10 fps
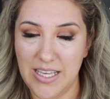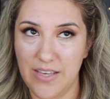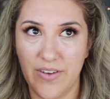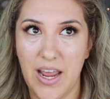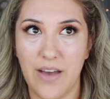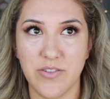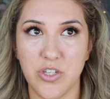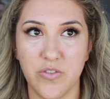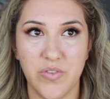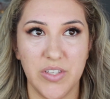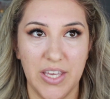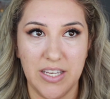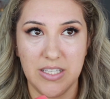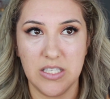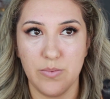Even after you feel
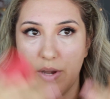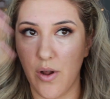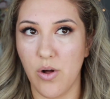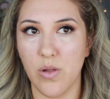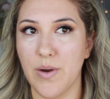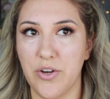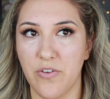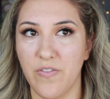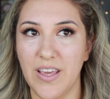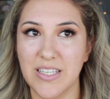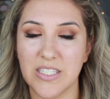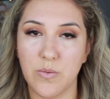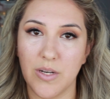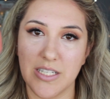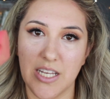like it's spread all around your face,
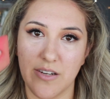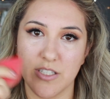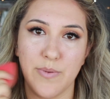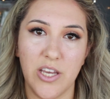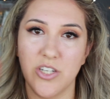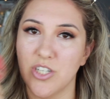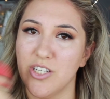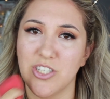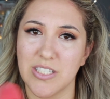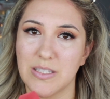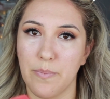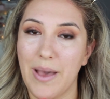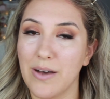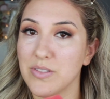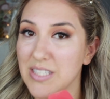you want to take your sponge and just
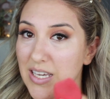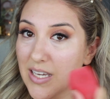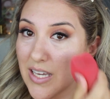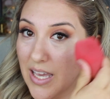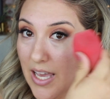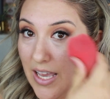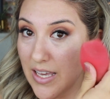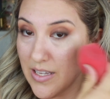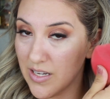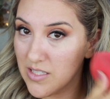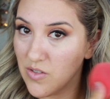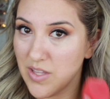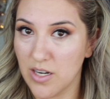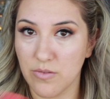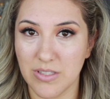pounce it in so
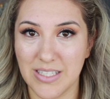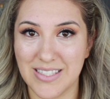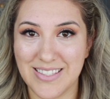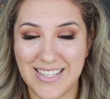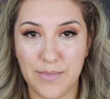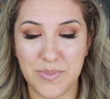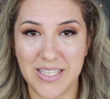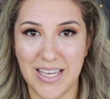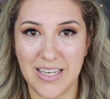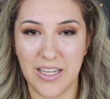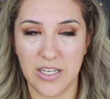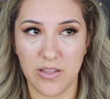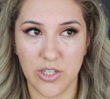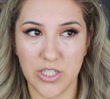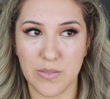that it really seeps in
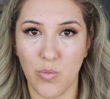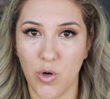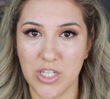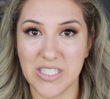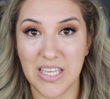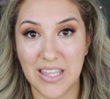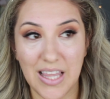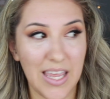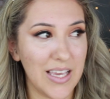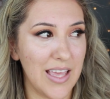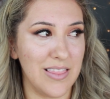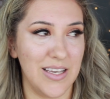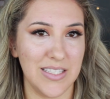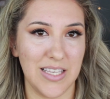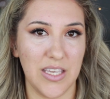and looks more skin-like and
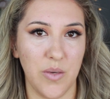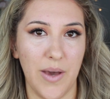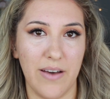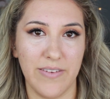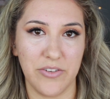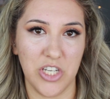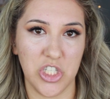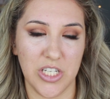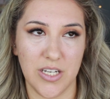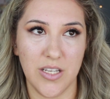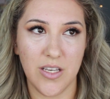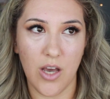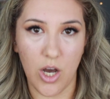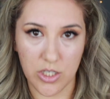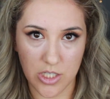less like you have foundation
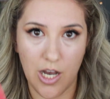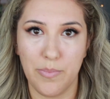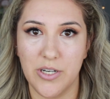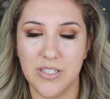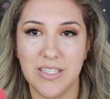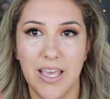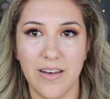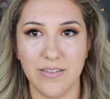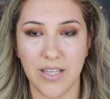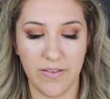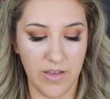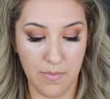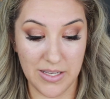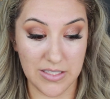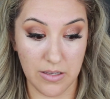on top of your skin, if
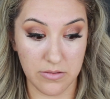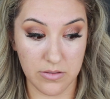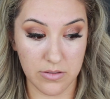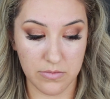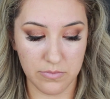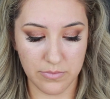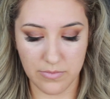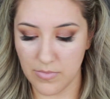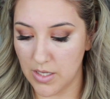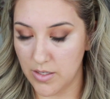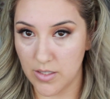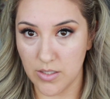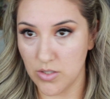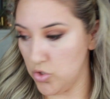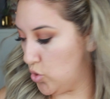that makes sense.
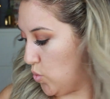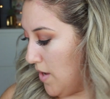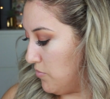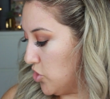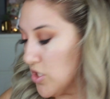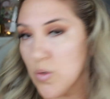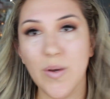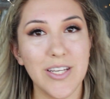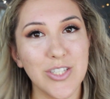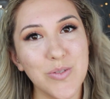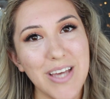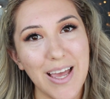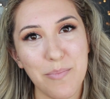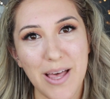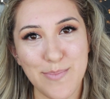So I'm just going to
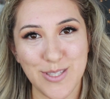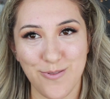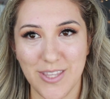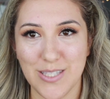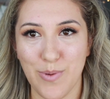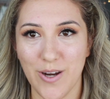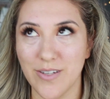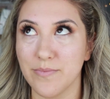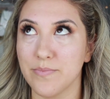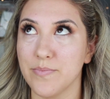time lapse through this part.